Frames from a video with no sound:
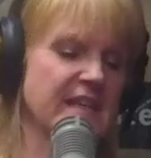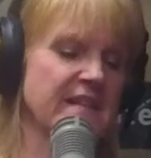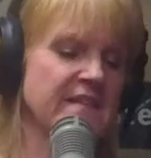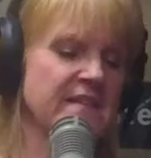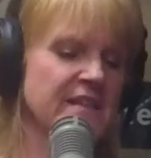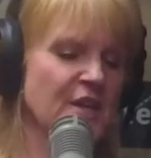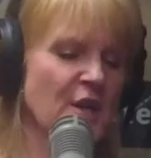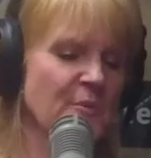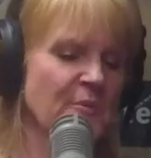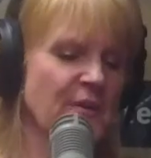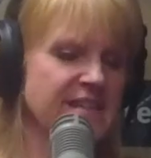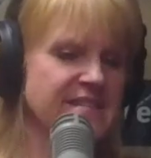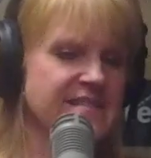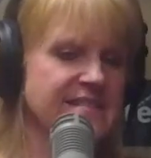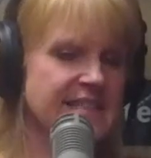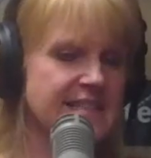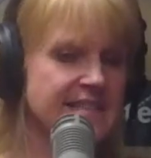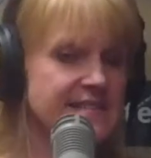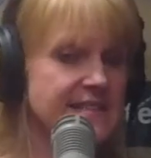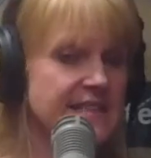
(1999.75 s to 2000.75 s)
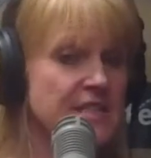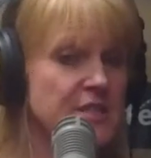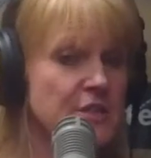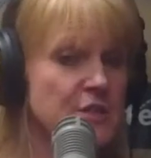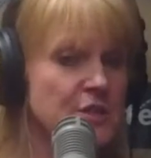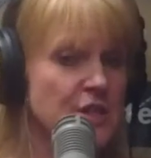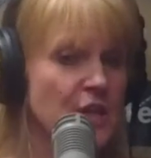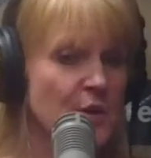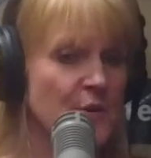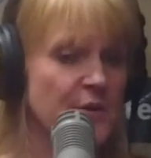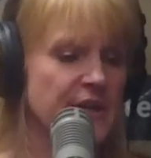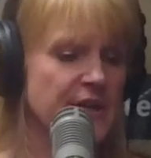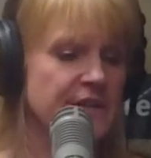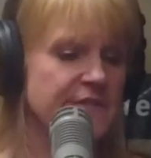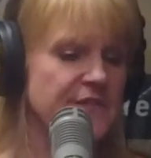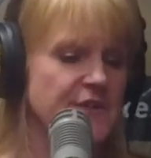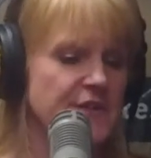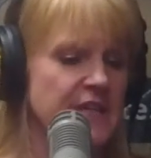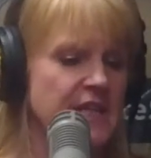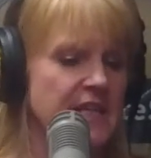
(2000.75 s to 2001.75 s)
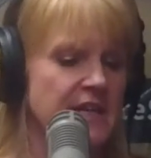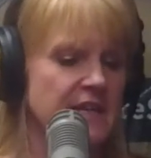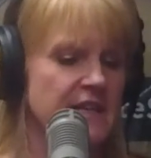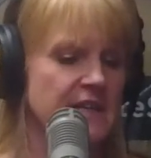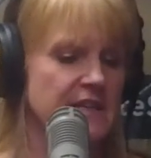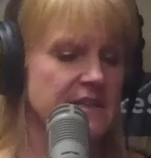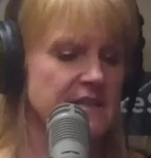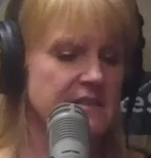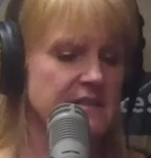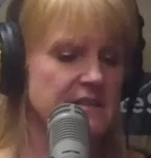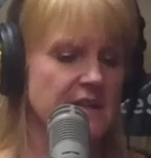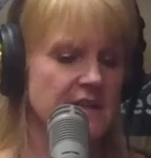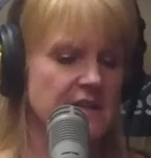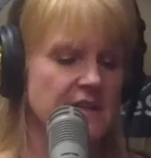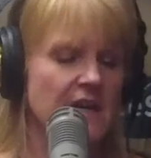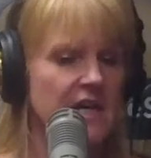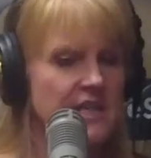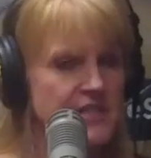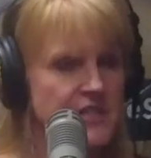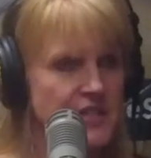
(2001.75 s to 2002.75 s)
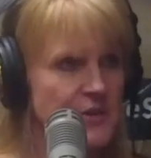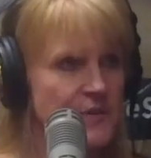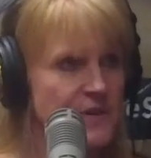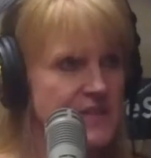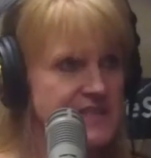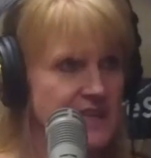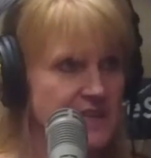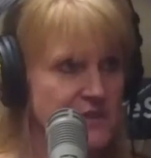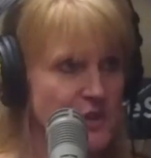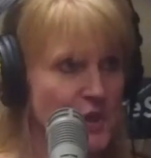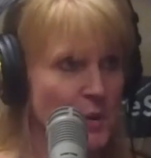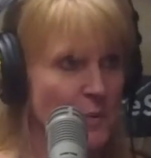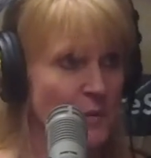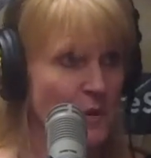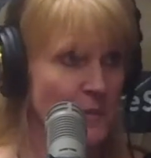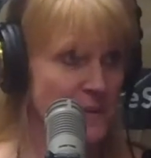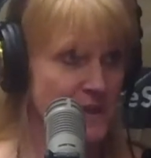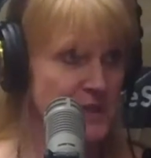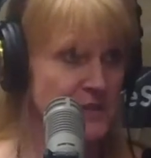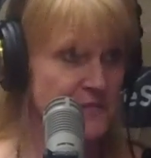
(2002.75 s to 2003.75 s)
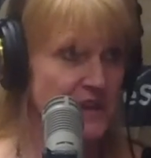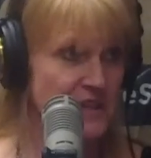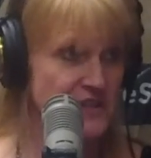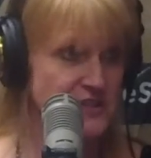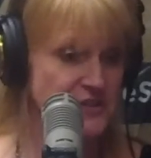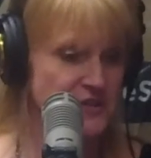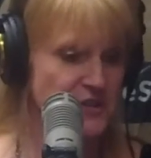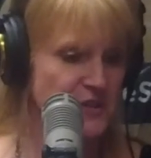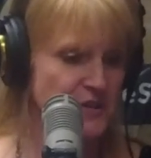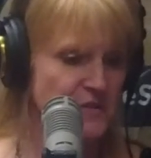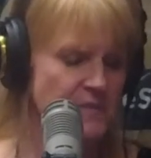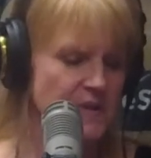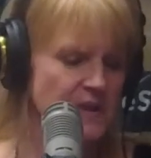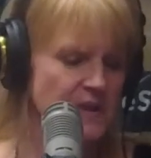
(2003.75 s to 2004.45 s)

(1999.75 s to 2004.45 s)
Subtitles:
and then our pricing is a little lower if you're getting a condo, a townhome, or a manufactured home.